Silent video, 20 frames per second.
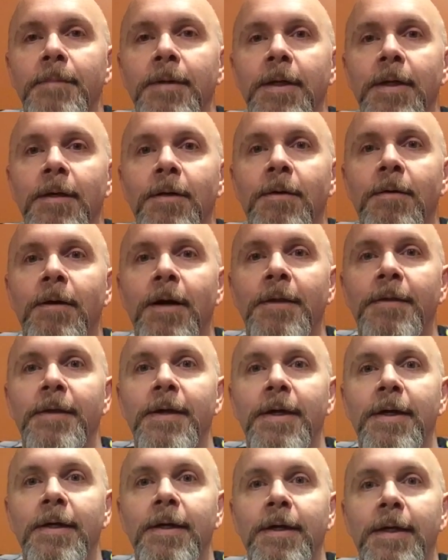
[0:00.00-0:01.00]
You know, I
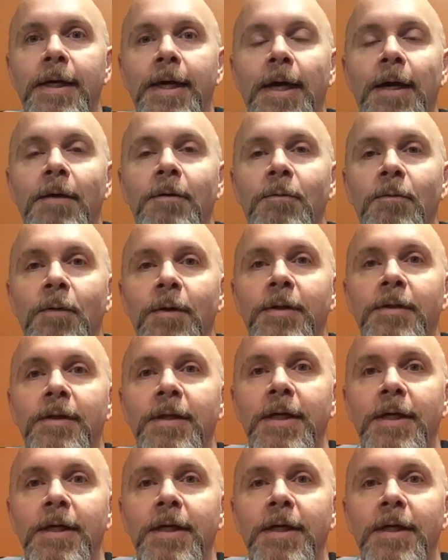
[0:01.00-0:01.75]
think again with